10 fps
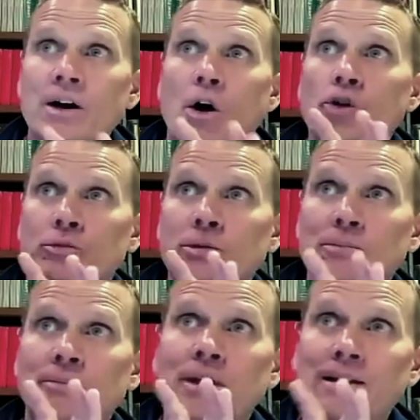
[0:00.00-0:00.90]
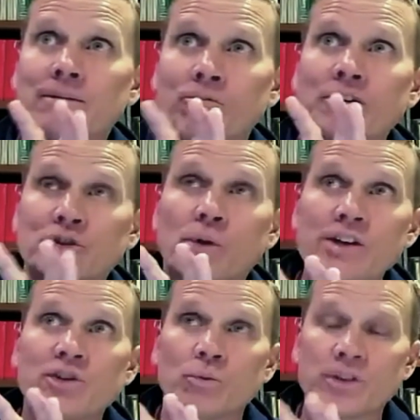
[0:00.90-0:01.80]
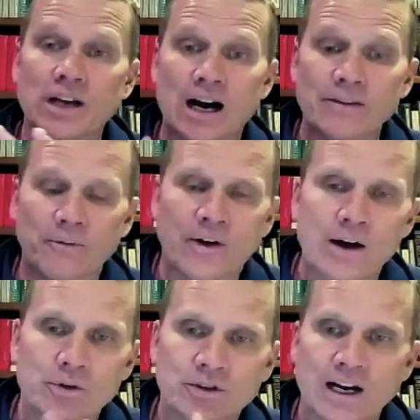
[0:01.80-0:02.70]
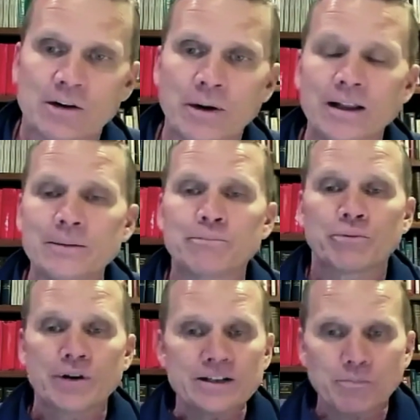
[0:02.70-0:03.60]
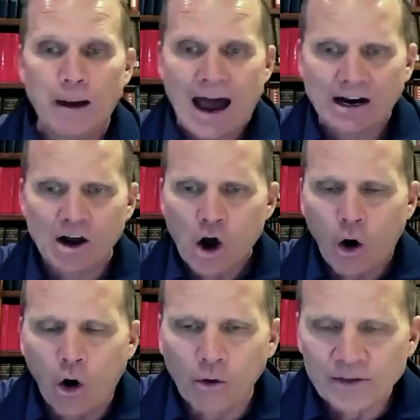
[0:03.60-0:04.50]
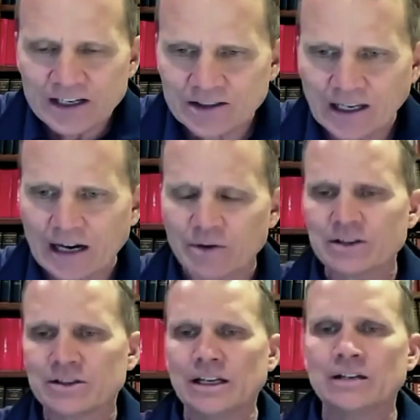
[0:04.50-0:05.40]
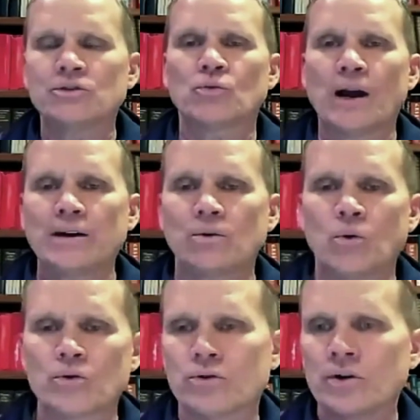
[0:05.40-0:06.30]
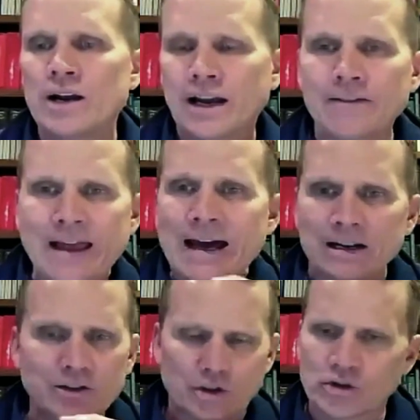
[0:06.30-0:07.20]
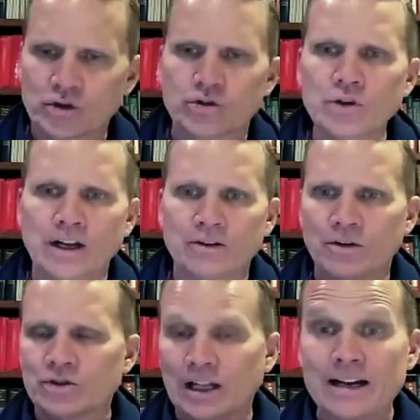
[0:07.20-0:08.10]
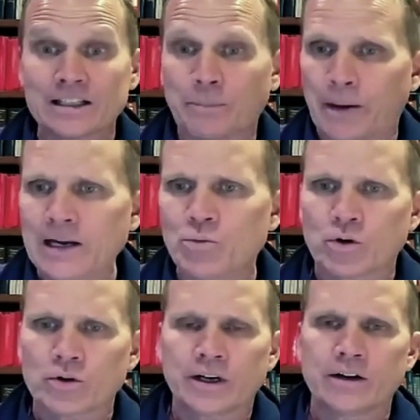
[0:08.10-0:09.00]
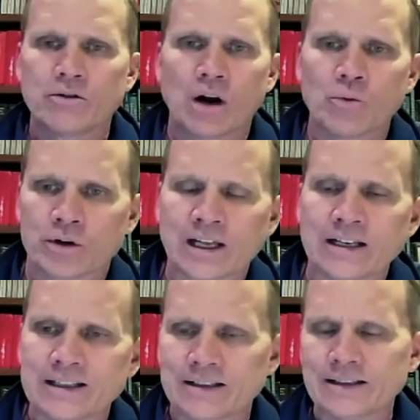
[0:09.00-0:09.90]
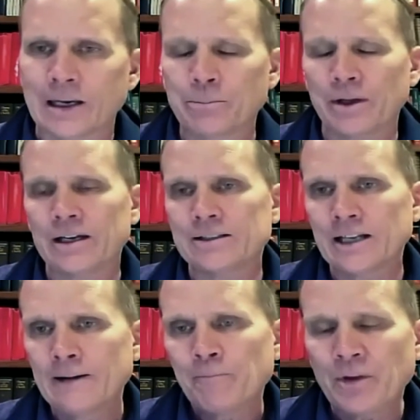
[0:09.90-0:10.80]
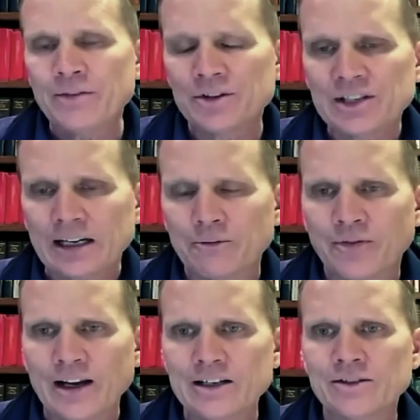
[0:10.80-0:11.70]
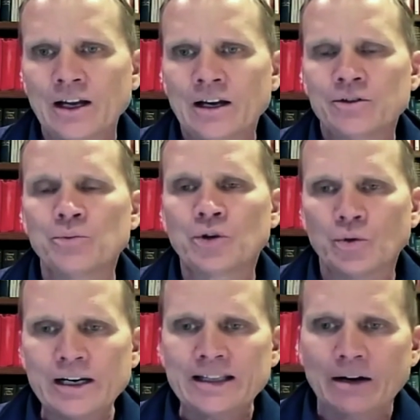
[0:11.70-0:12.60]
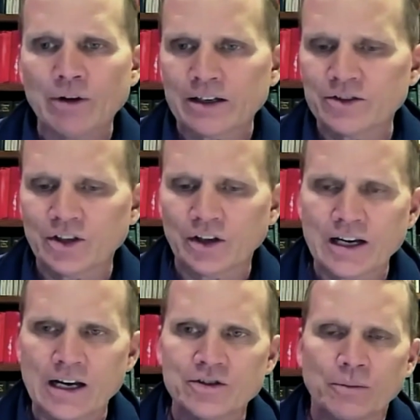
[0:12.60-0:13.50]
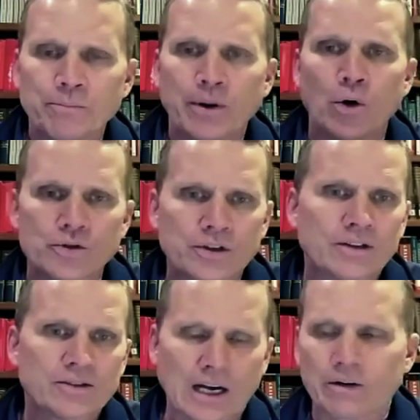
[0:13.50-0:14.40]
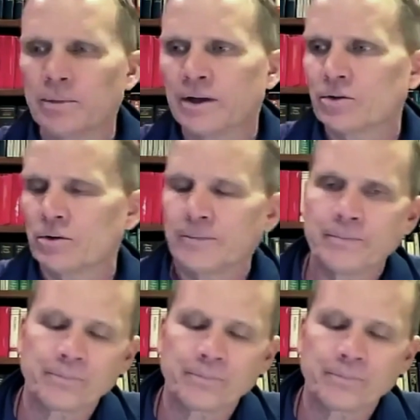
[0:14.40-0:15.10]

Ultimately, that restoration with God the Father sacramentally brings back all these areas into right order. And that is just, there's a lot of spade work and grunt work that needs to take place in the second phase to create that reconciliation post-sacramental.